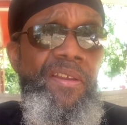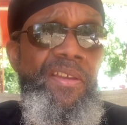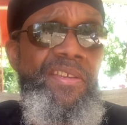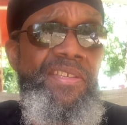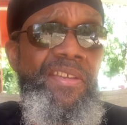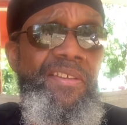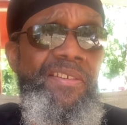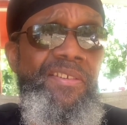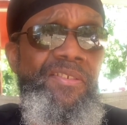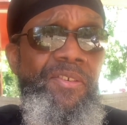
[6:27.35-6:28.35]
he said,
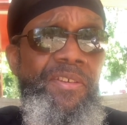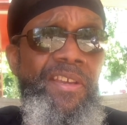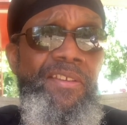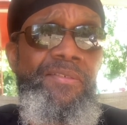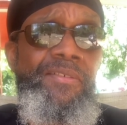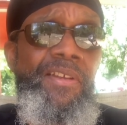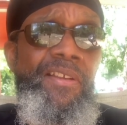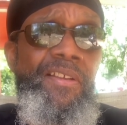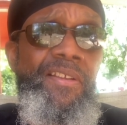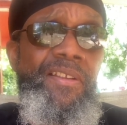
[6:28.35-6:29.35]
you know, that
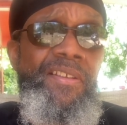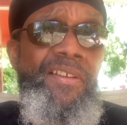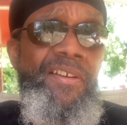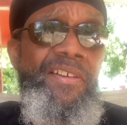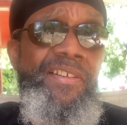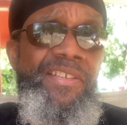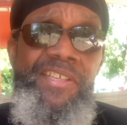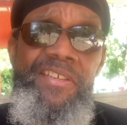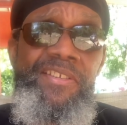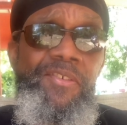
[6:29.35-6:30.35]
it's
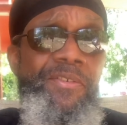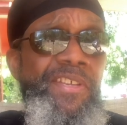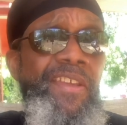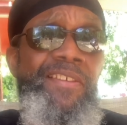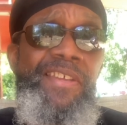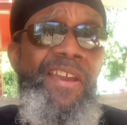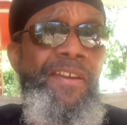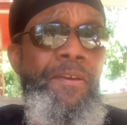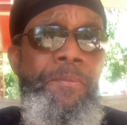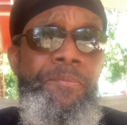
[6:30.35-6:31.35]
just going to take
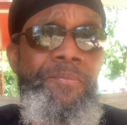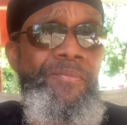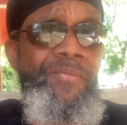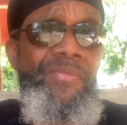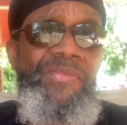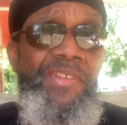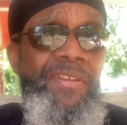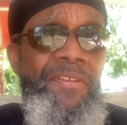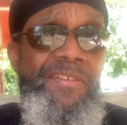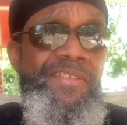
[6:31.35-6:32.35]
time.
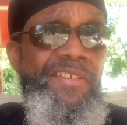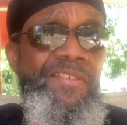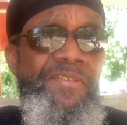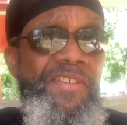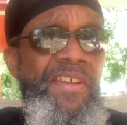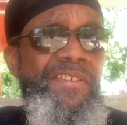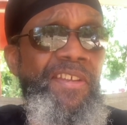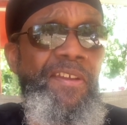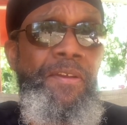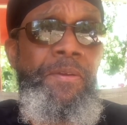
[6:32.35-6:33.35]
It's just going to take
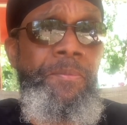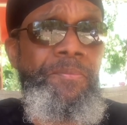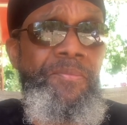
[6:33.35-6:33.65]
time.